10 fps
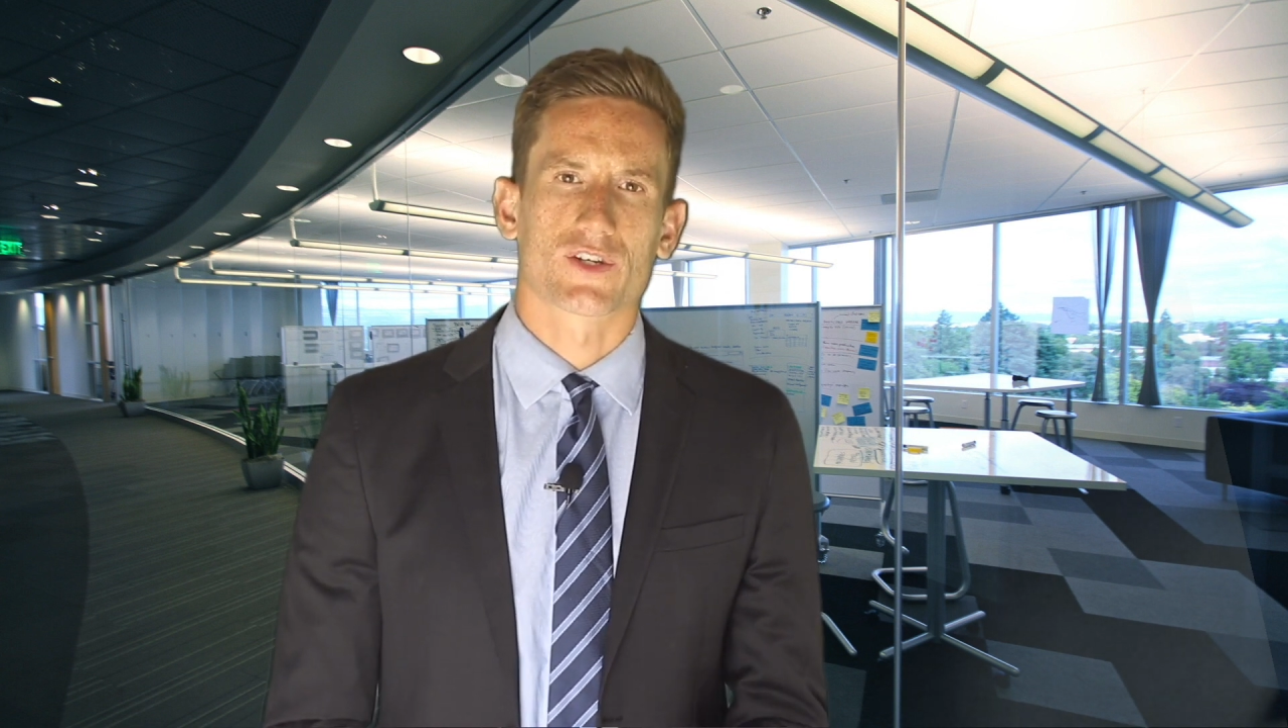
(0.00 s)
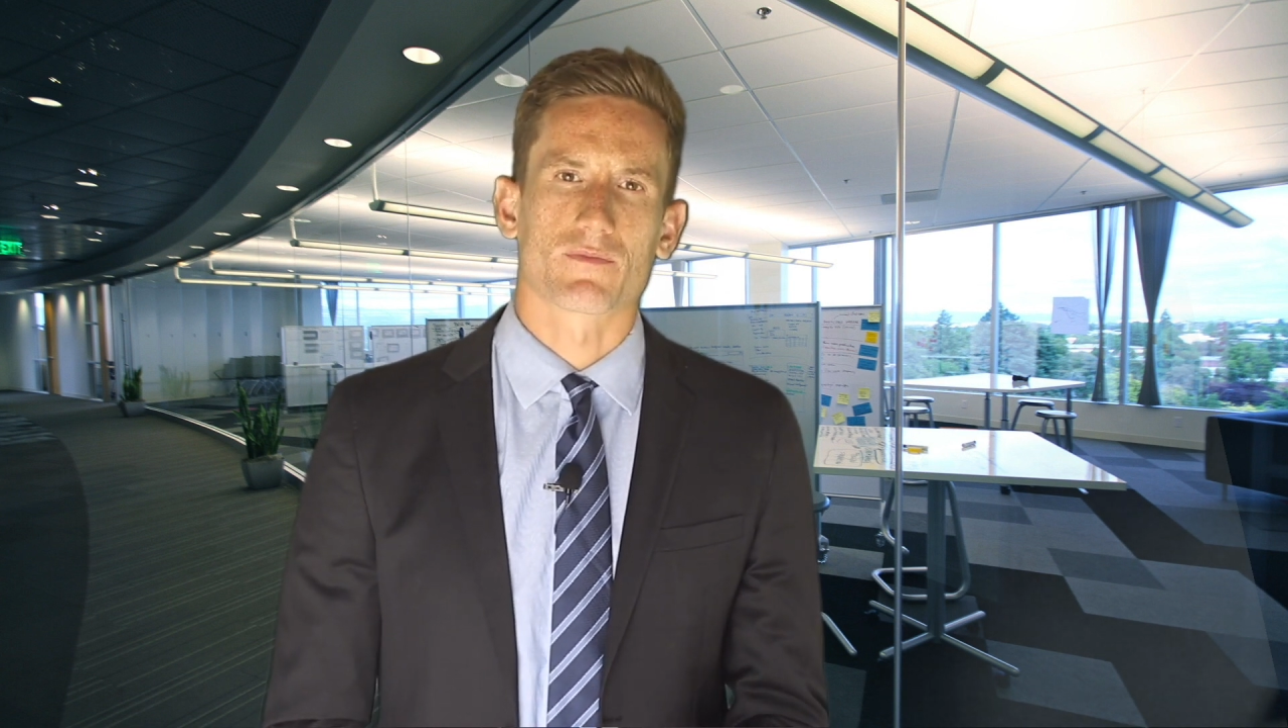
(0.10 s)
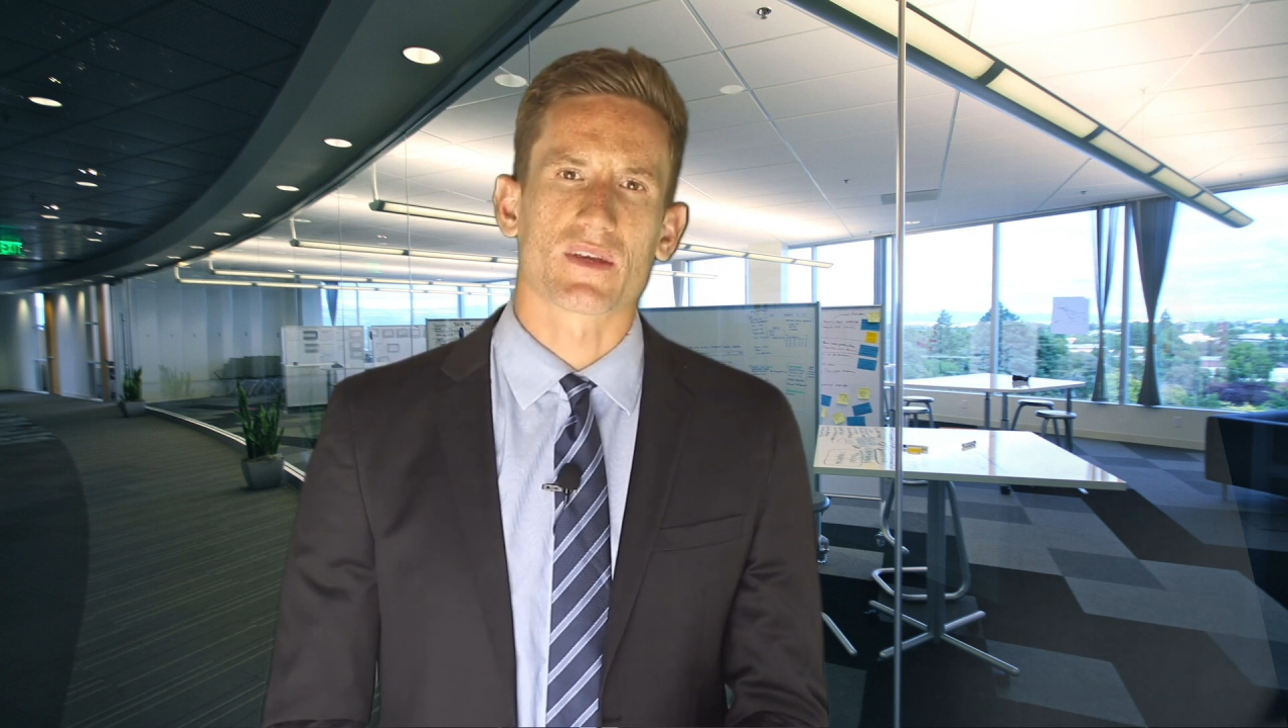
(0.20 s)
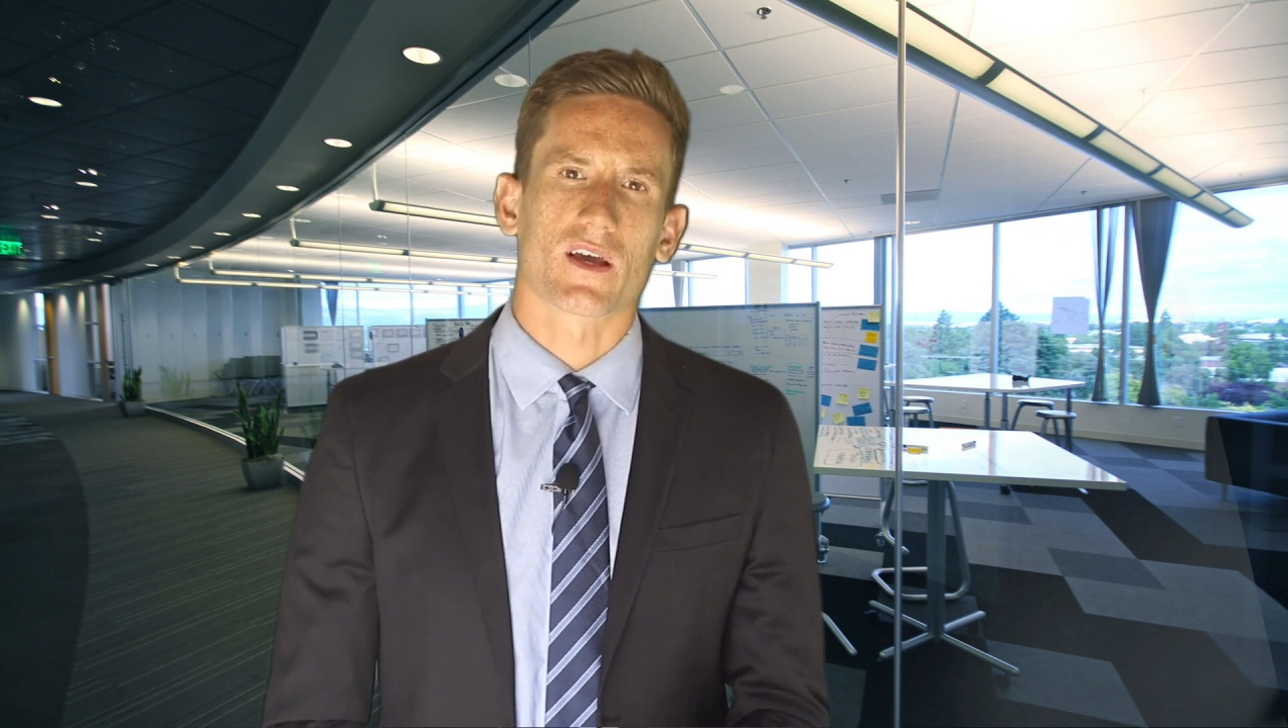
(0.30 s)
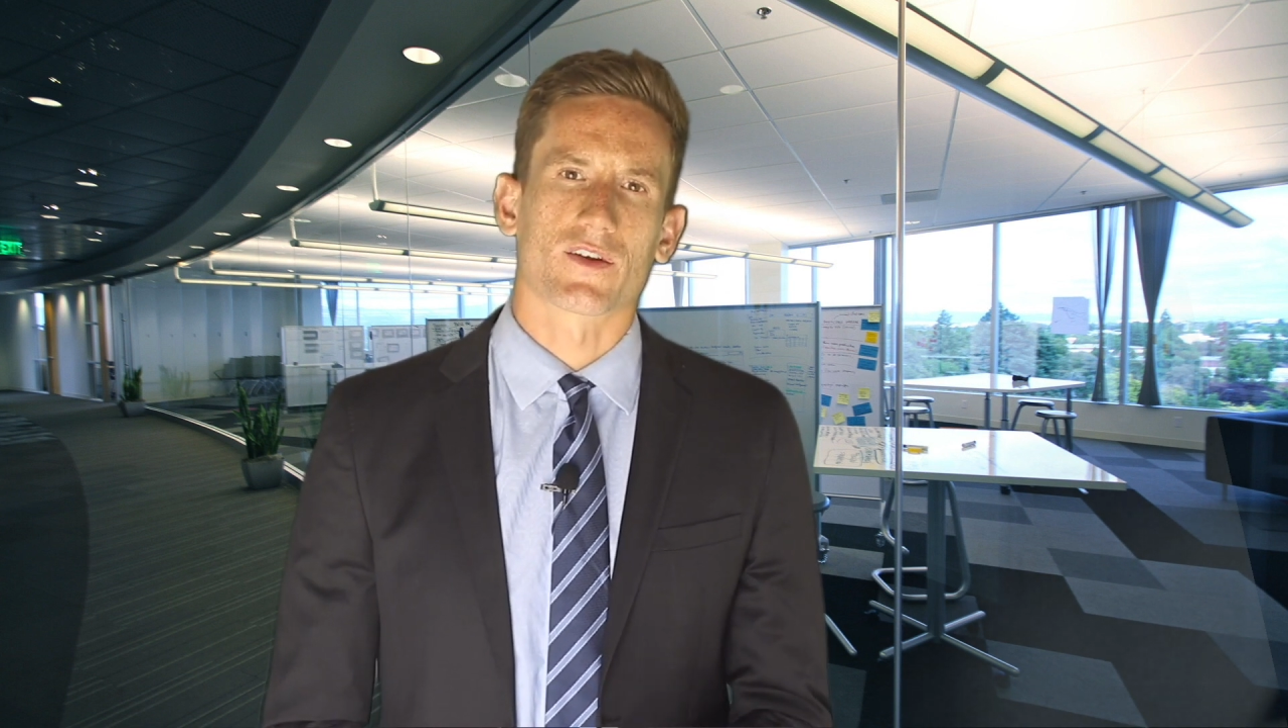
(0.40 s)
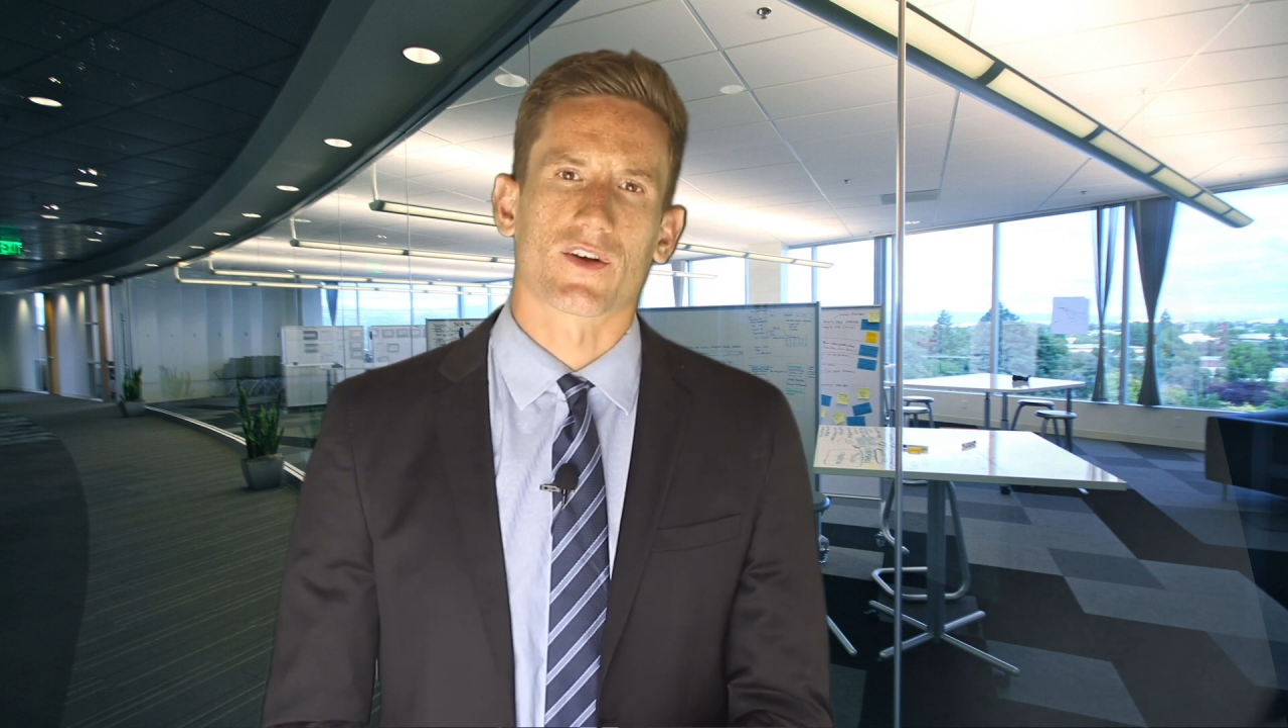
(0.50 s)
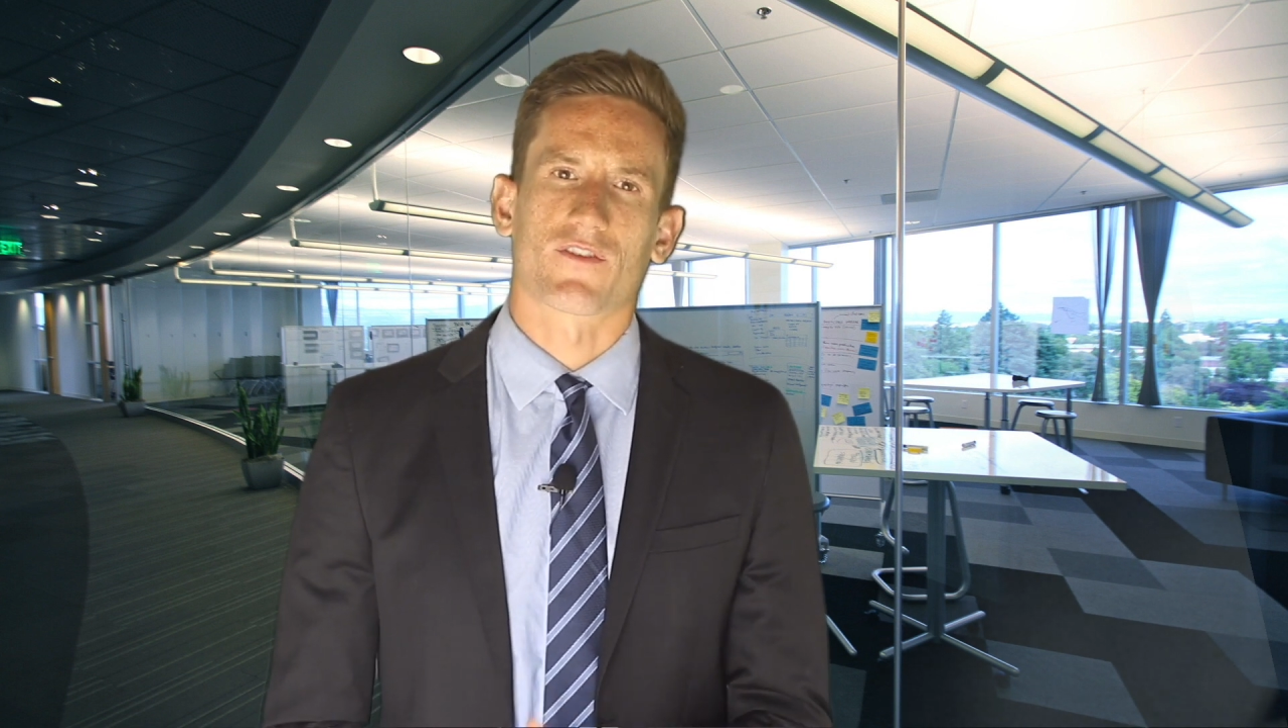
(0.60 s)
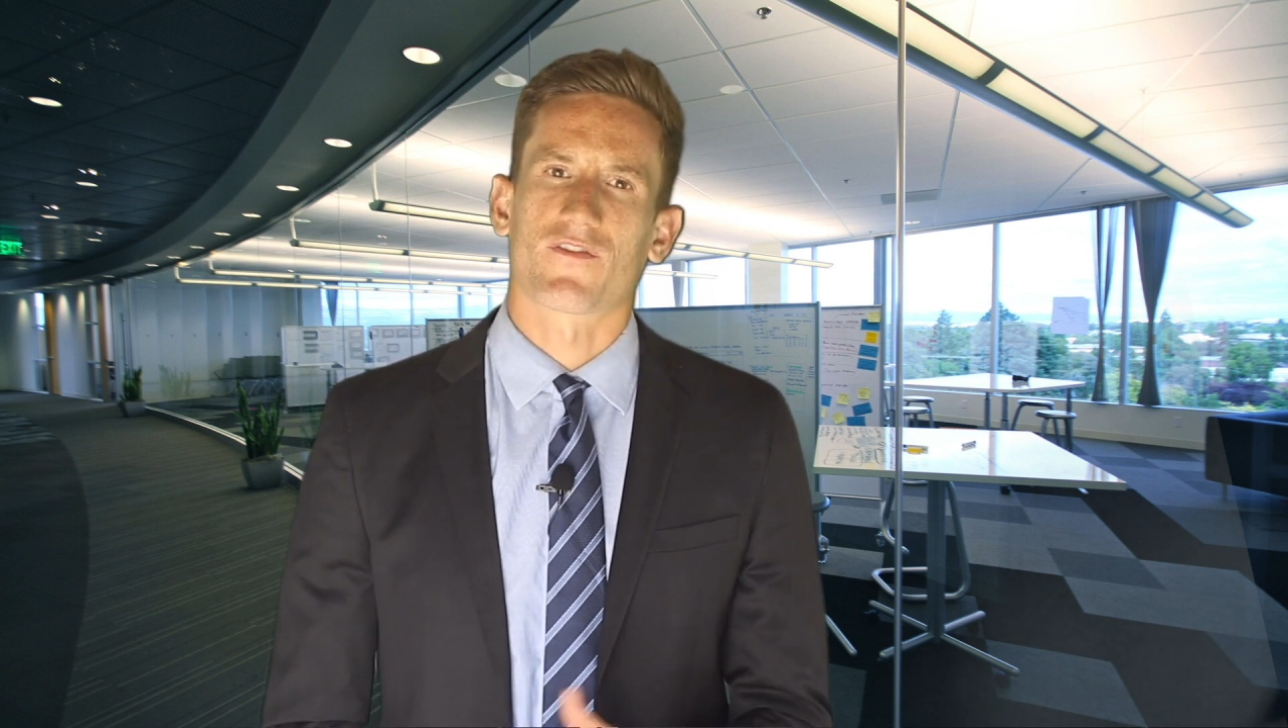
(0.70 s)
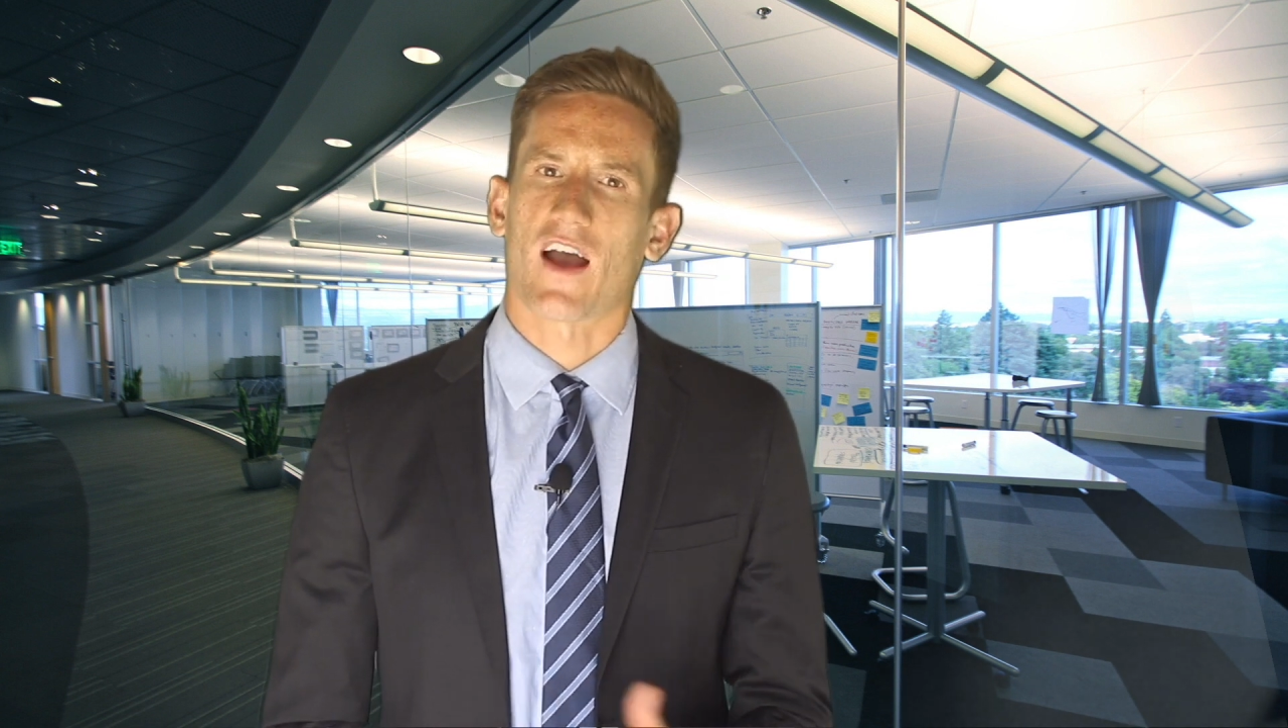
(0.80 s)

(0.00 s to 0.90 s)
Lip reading: should be under